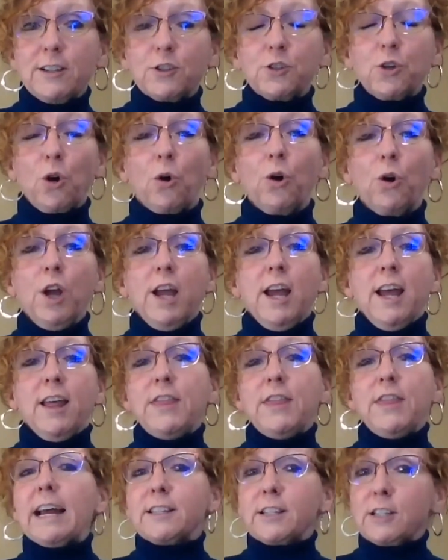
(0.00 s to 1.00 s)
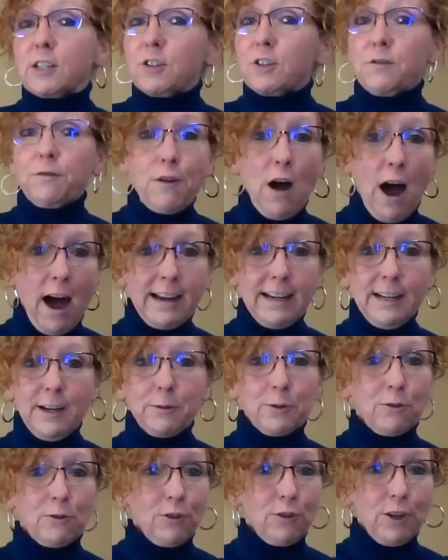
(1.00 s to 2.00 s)
And so that's fine.
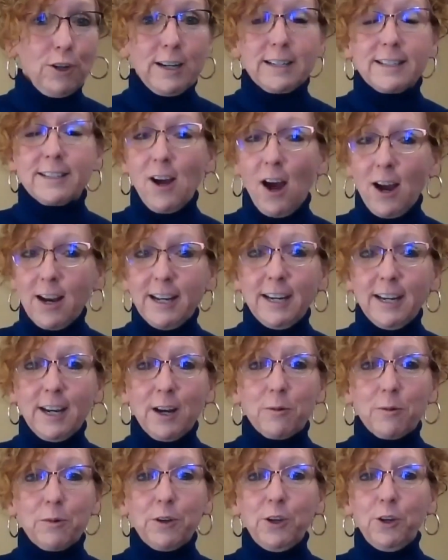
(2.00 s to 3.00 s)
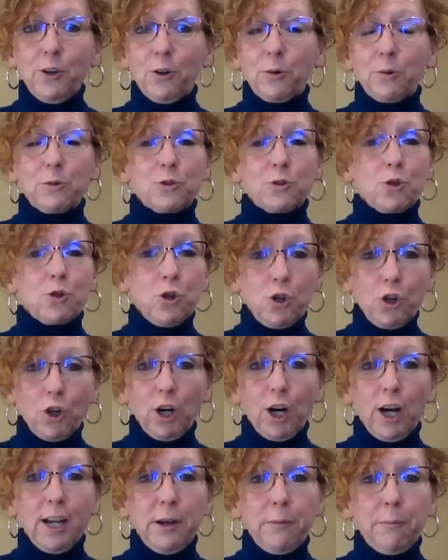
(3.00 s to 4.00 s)
It was very exciting. It, you know, it was
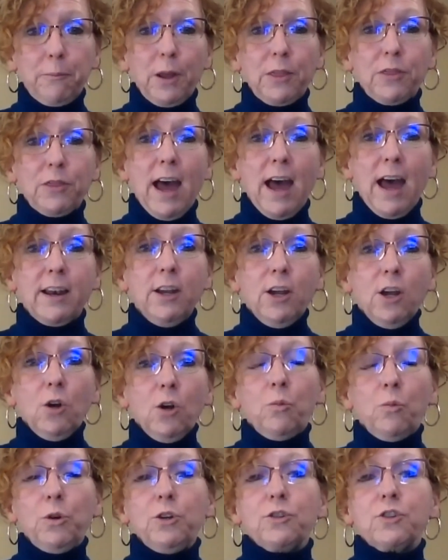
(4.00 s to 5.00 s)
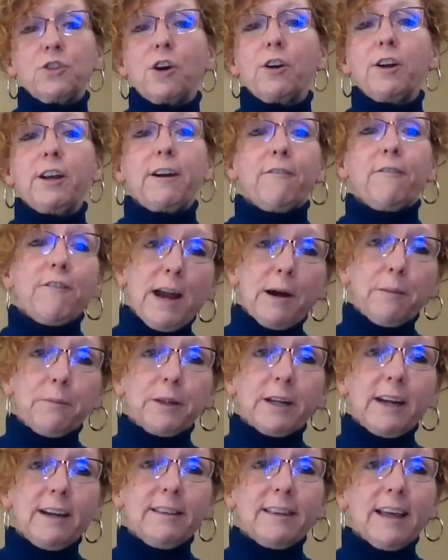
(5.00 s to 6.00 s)
good. But then when you're starting a
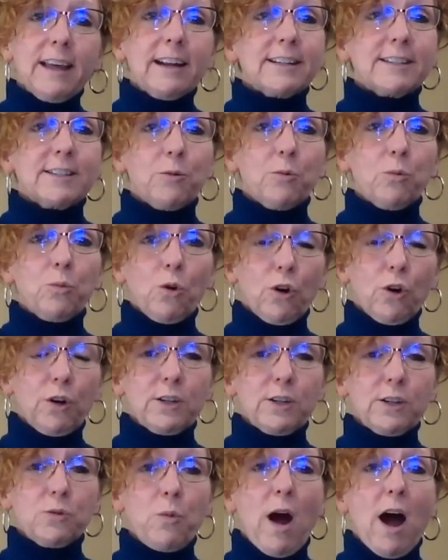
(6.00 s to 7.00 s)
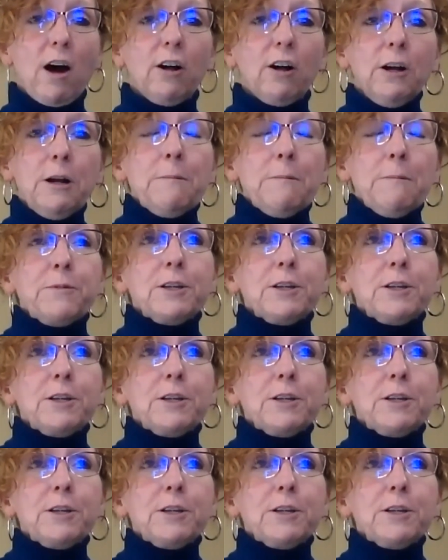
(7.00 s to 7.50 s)
family, that doesn't work as well.